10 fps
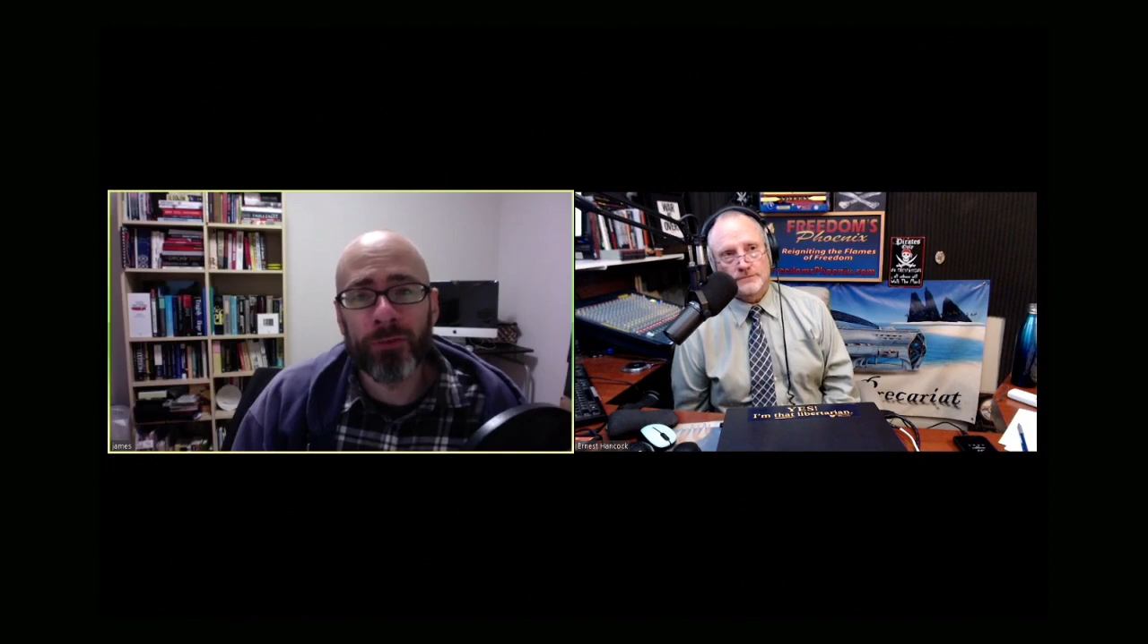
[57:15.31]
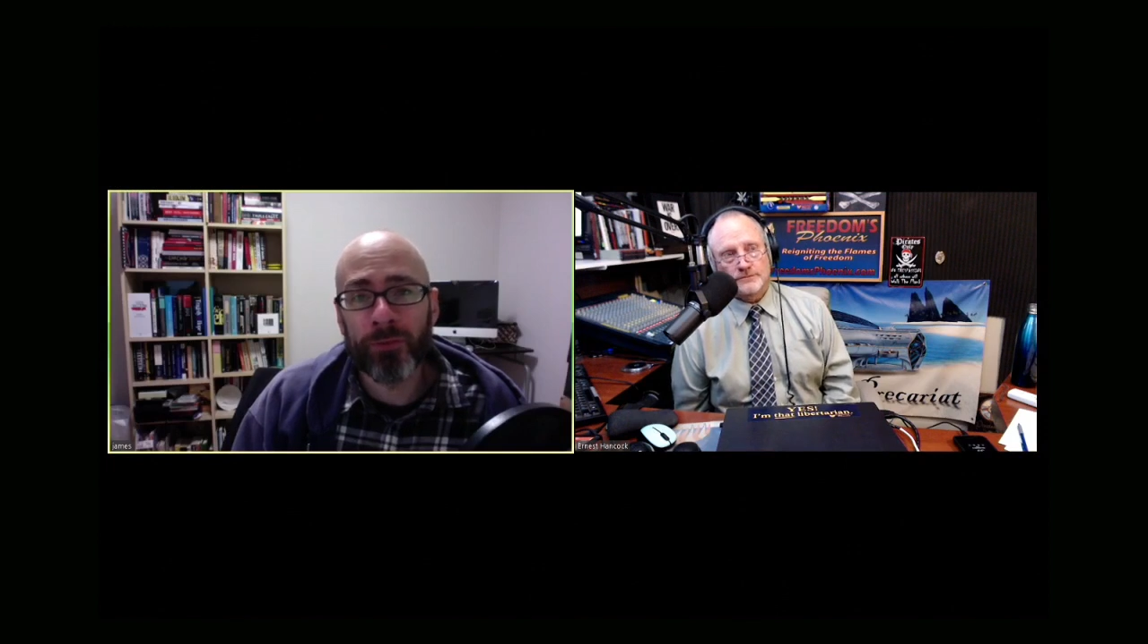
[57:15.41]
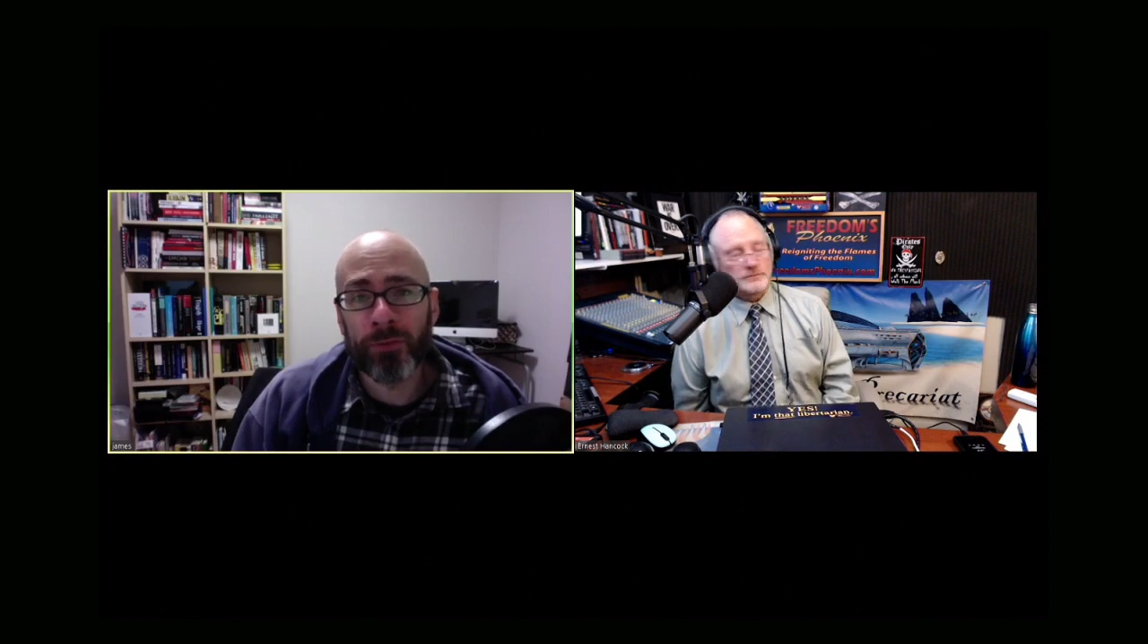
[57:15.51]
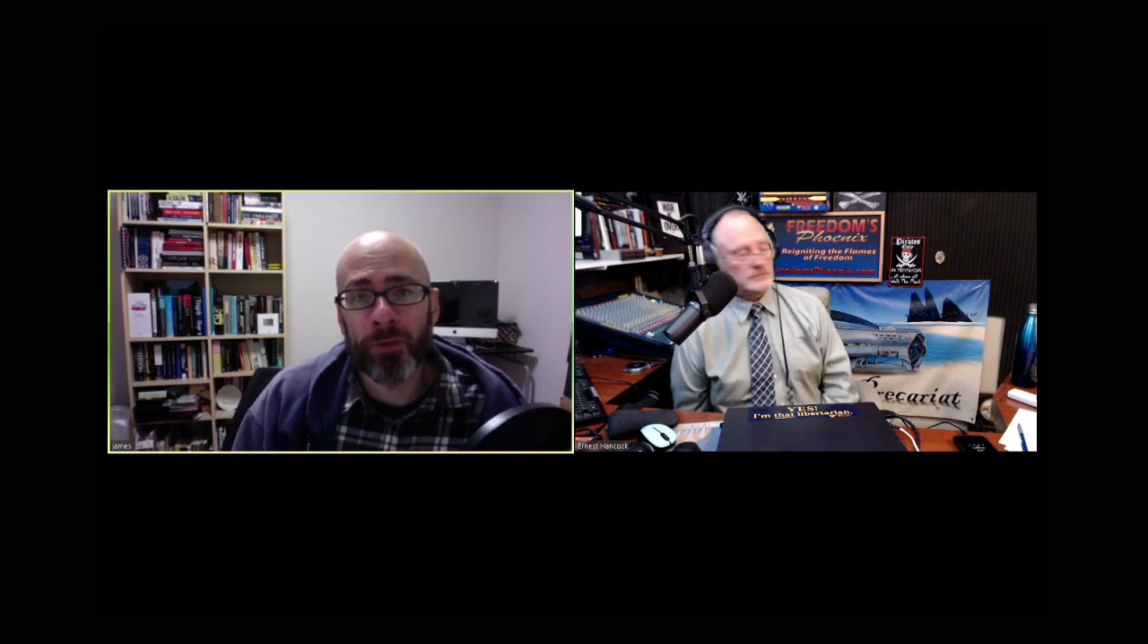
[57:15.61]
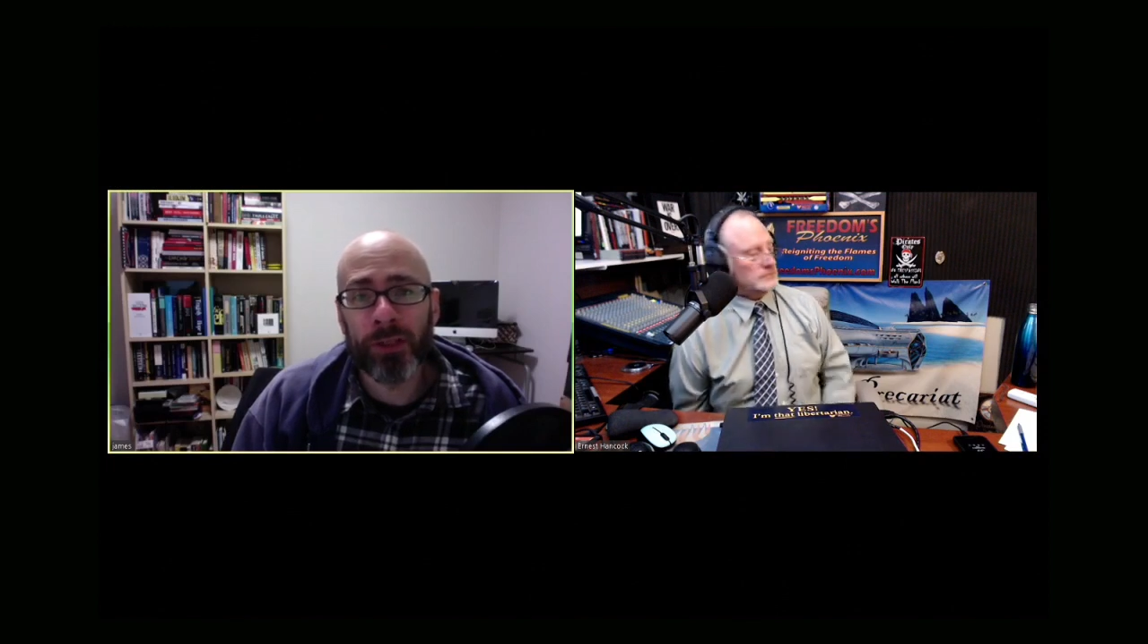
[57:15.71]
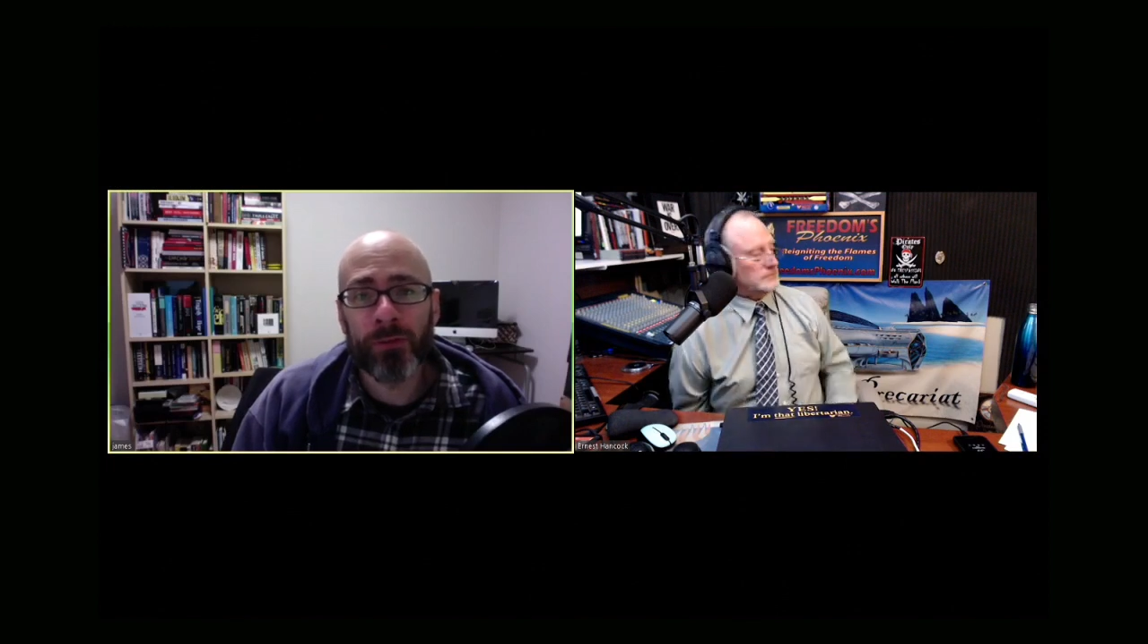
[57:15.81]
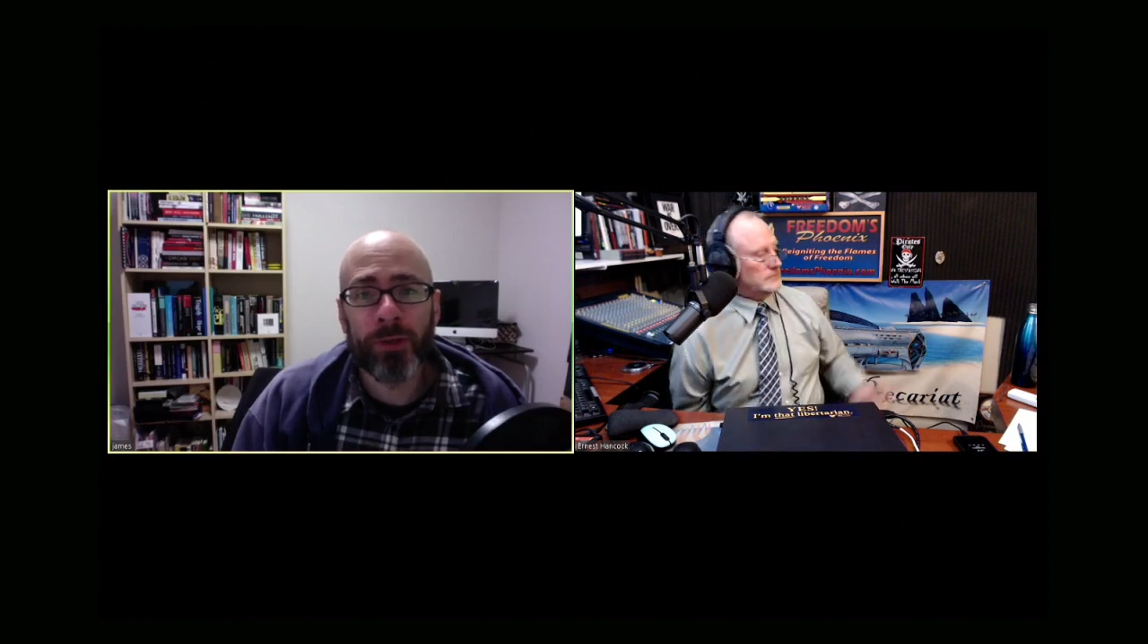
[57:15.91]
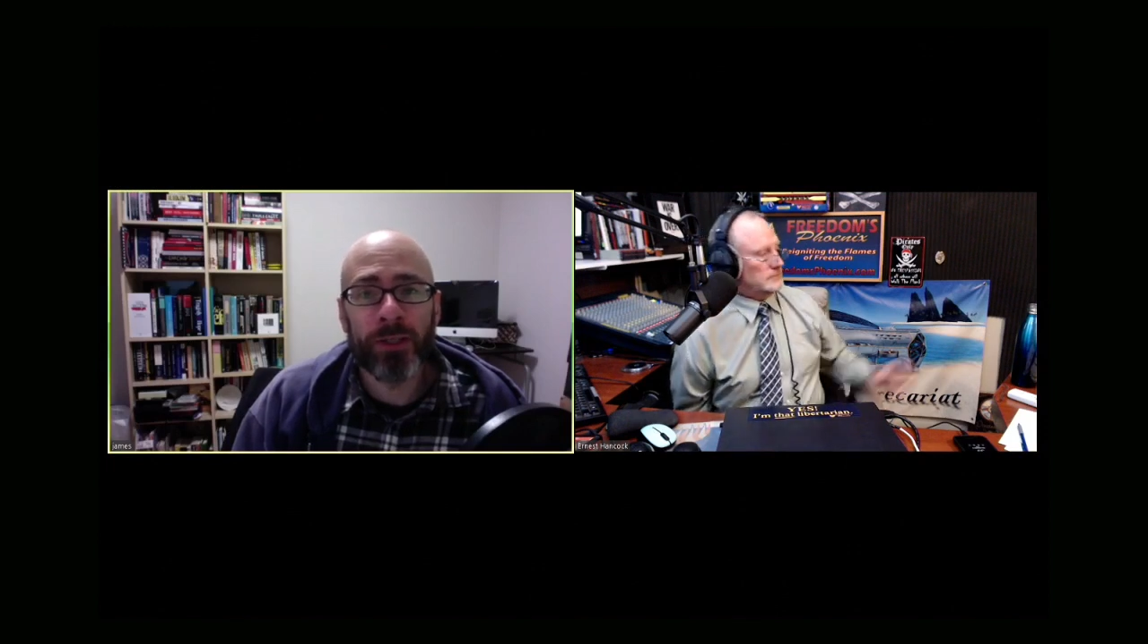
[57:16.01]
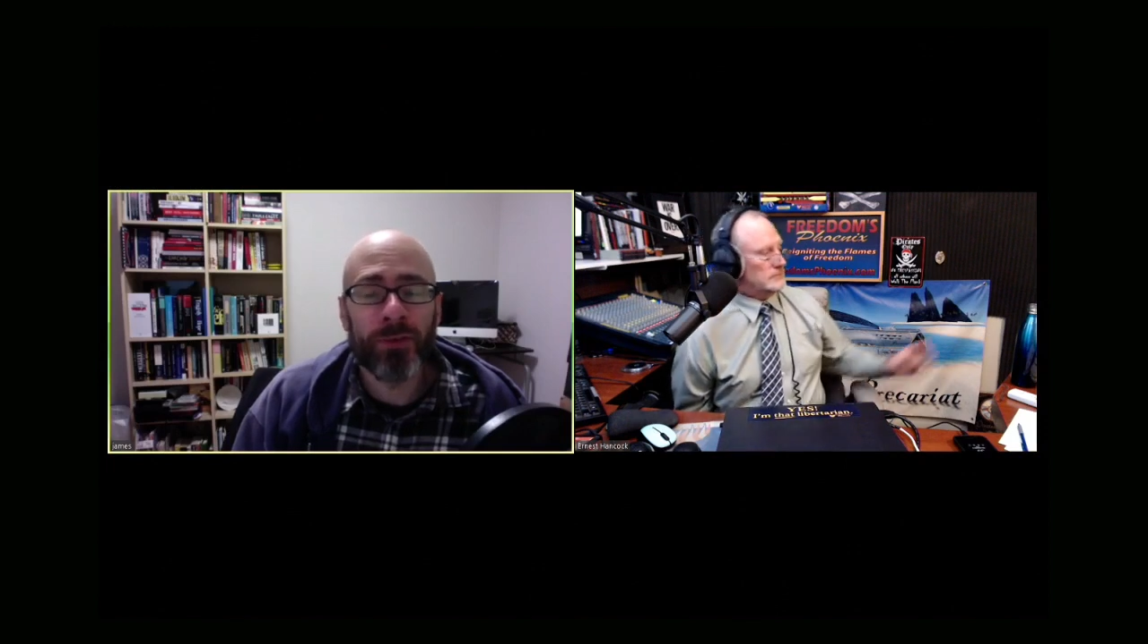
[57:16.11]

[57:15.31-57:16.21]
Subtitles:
for 2020.